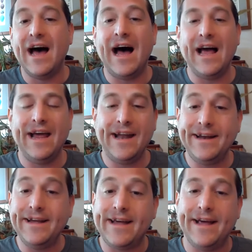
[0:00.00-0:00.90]
Uh, in
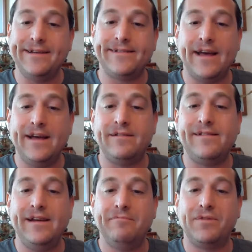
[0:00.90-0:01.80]
any case, it
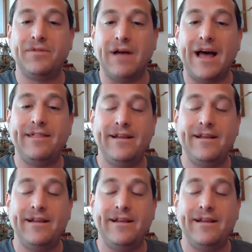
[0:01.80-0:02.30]
seemed I,